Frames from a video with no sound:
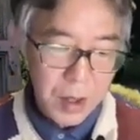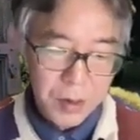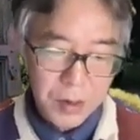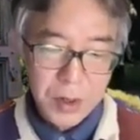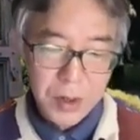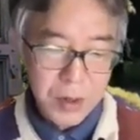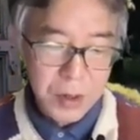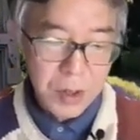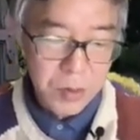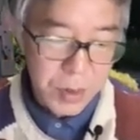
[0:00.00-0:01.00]
Consider the
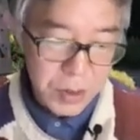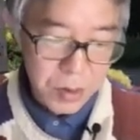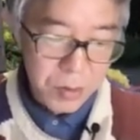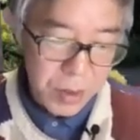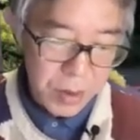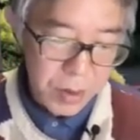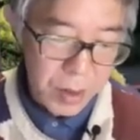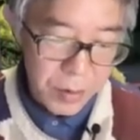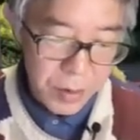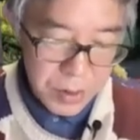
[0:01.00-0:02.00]
situation where
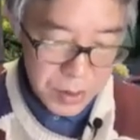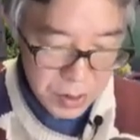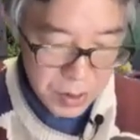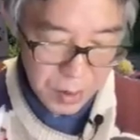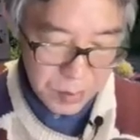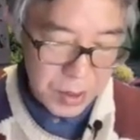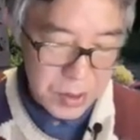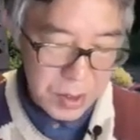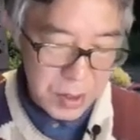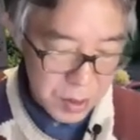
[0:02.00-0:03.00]
our system is
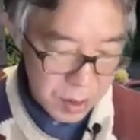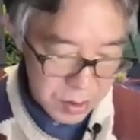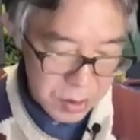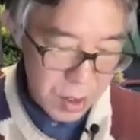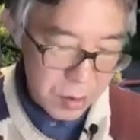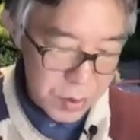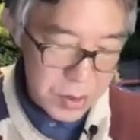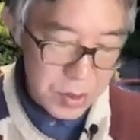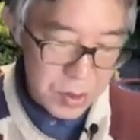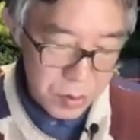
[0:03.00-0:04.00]
in touch
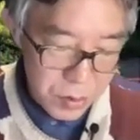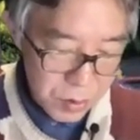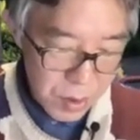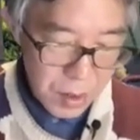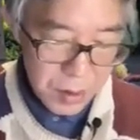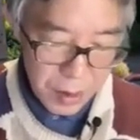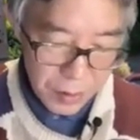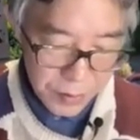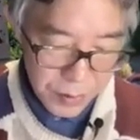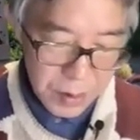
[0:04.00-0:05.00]
with 2
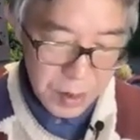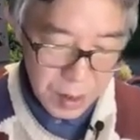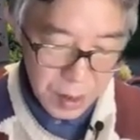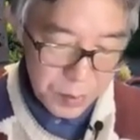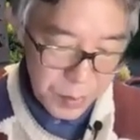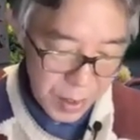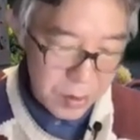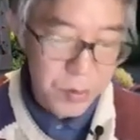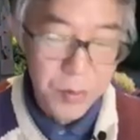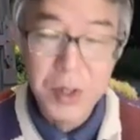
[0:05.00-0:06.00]
different heat
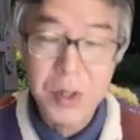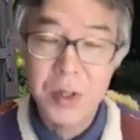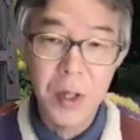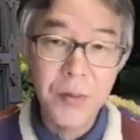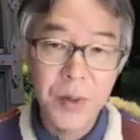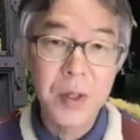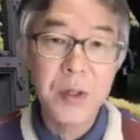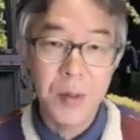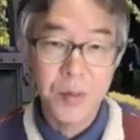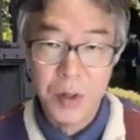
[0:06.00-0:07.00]
paths with different
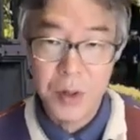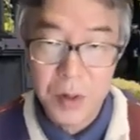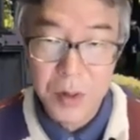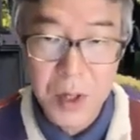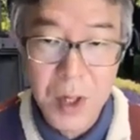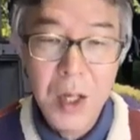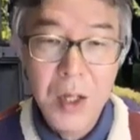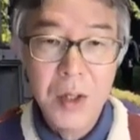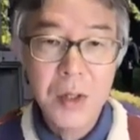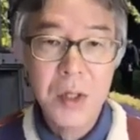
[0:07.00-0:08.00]
temperatures.
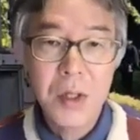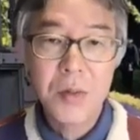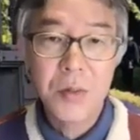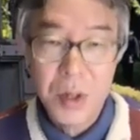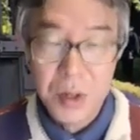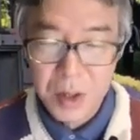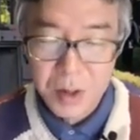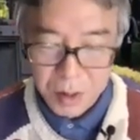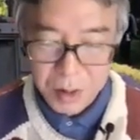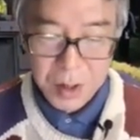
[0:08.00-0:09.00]
This is really
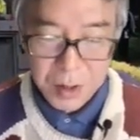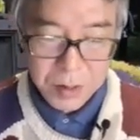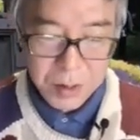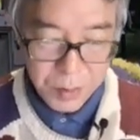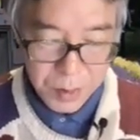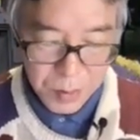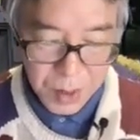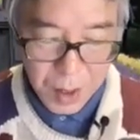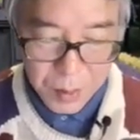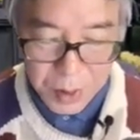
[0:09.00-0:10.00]
non-equilibrium.
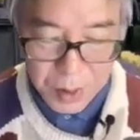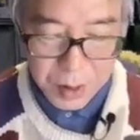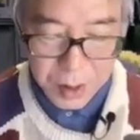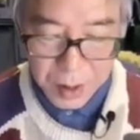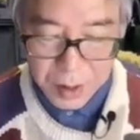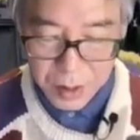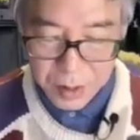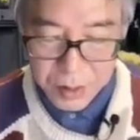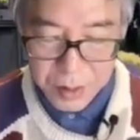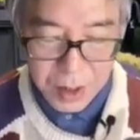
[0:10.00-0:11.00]
But I
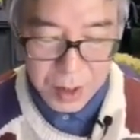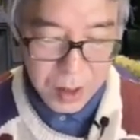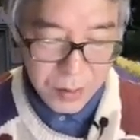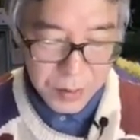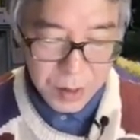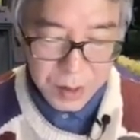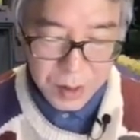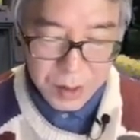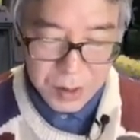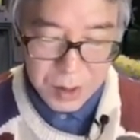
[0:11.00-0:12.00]
argue that even in
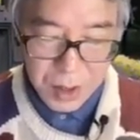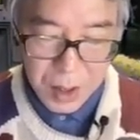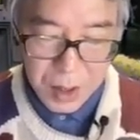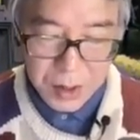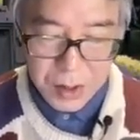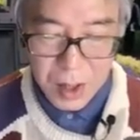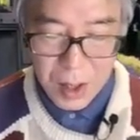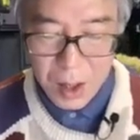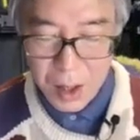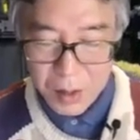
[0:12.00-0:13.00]
this case,
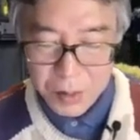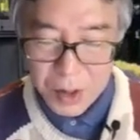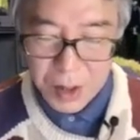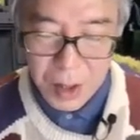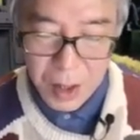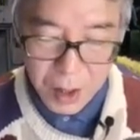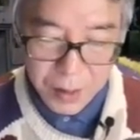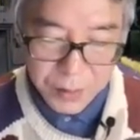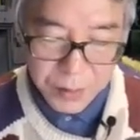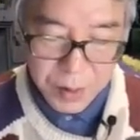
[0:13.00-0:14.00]
we
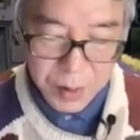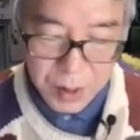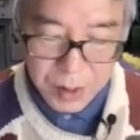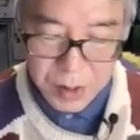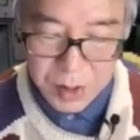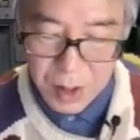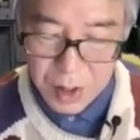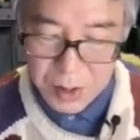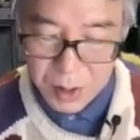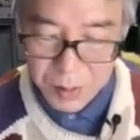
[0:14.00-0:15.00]
have this
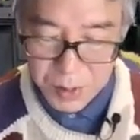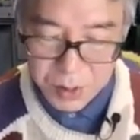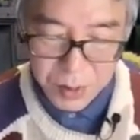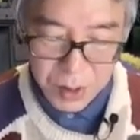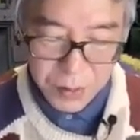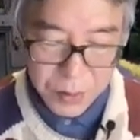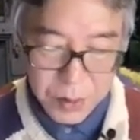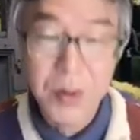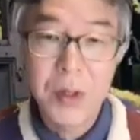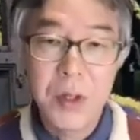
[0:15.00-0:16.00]
symmetry for
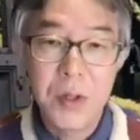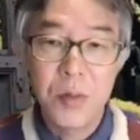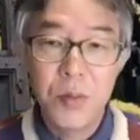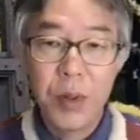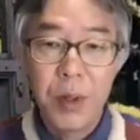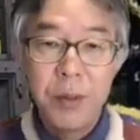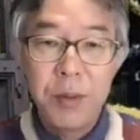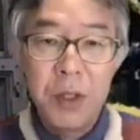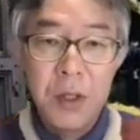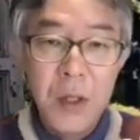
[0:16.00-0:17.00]
transition
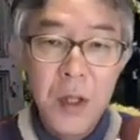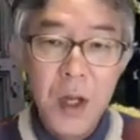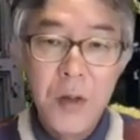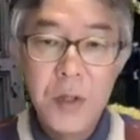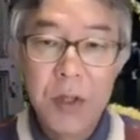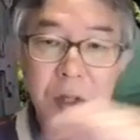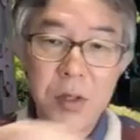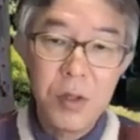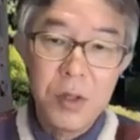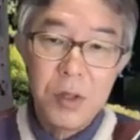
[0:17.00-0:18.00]
probability, which
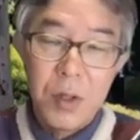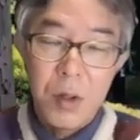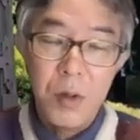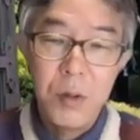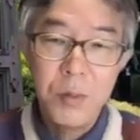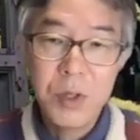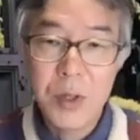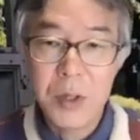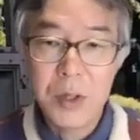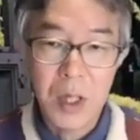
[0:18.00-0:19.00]
looks almost
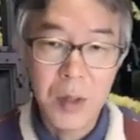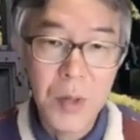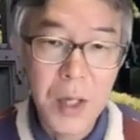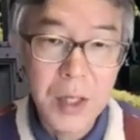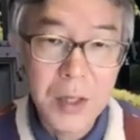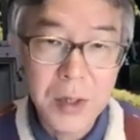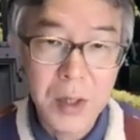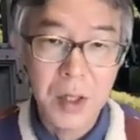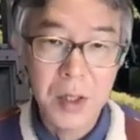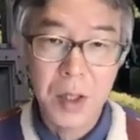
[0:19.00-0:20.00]
the same as the
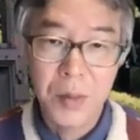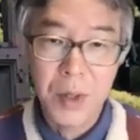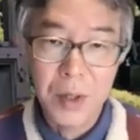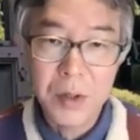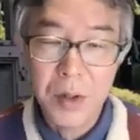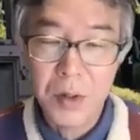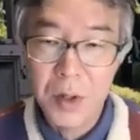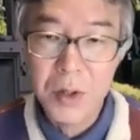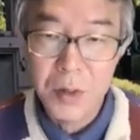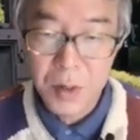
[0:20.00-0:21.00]
detail balance
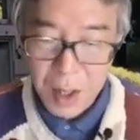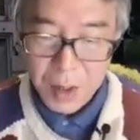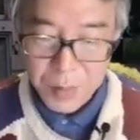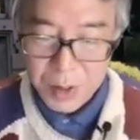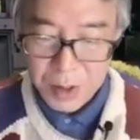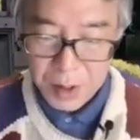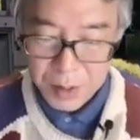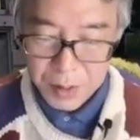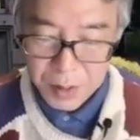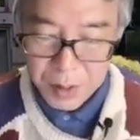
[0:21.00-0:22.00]
condition. But the
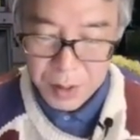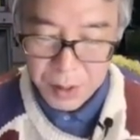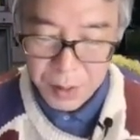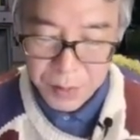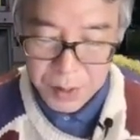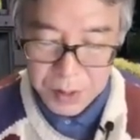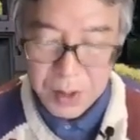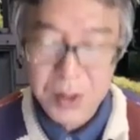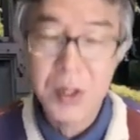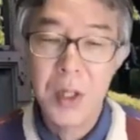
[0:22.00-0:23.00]
difference
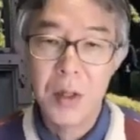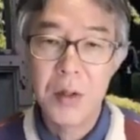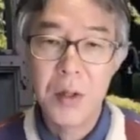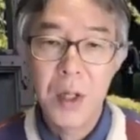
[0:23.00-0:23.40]
is here.